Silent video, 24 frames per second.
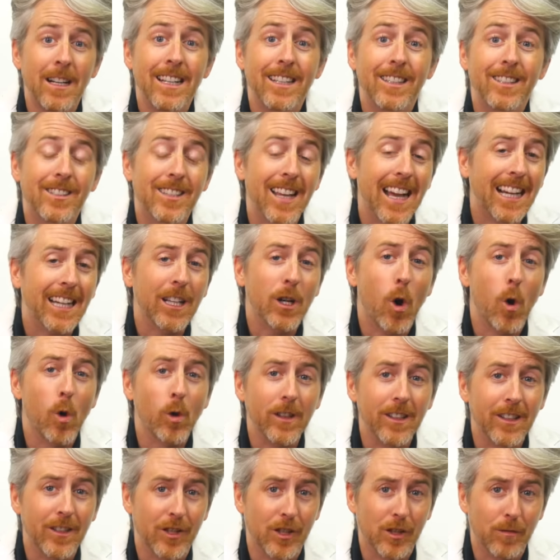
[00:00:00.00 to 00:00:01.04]
second
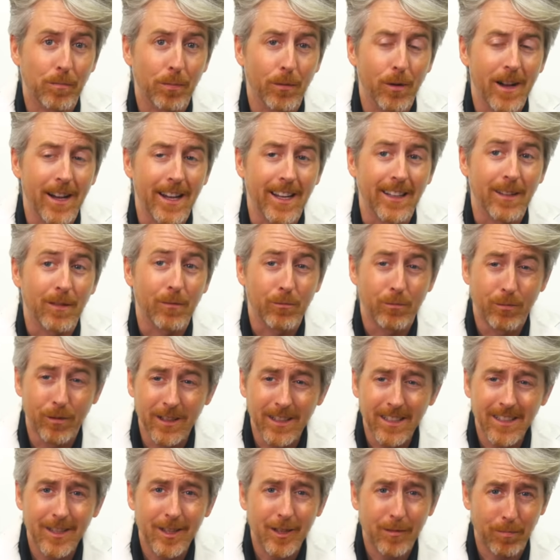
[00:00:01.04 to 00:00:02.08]
only to Sprite.
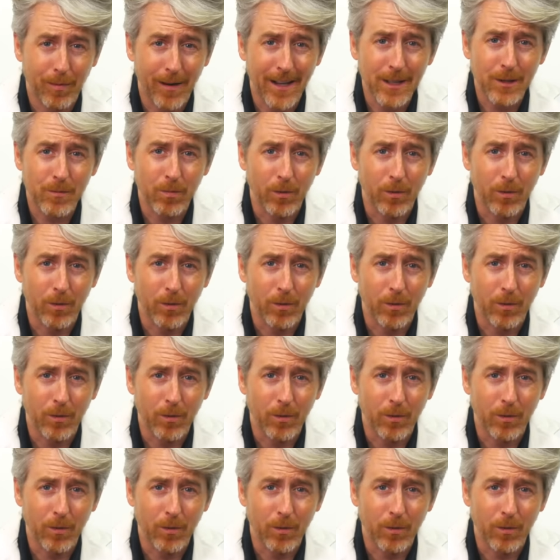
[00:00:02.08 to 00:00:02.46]
Really? Sprite's